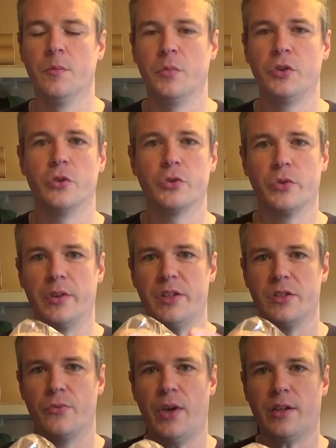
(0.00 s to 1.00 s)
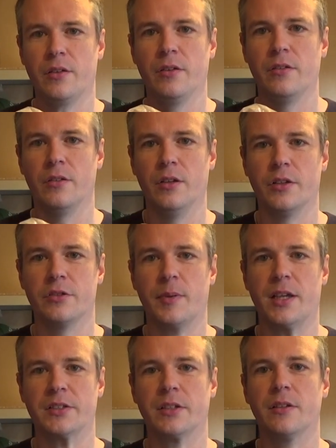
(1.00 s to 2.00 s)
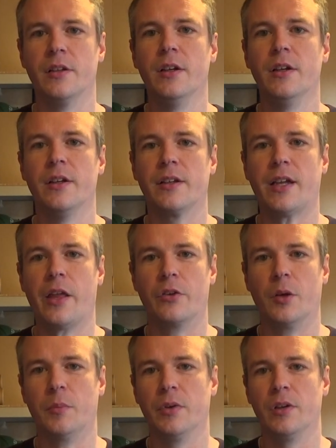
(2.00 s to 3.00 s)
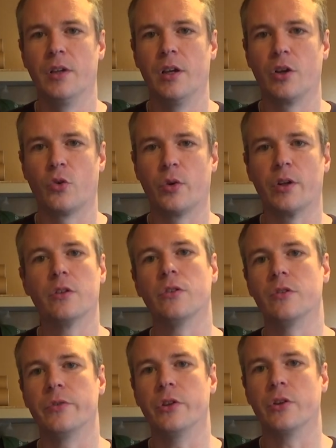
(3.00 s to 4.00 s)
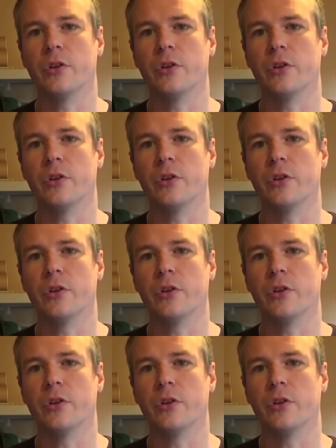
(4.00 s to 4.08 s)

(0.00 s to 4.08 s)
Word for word: But you also get this effect, lots of plastic gathered up and crinkled all over your